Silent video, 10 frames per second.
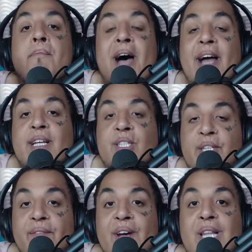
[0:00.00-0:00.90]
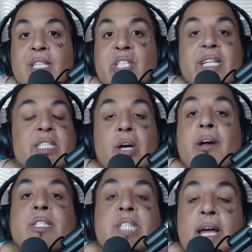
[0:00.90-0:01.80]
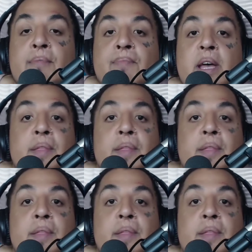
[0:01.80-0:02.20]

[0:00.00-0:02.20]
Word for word: back into the village, it's on site.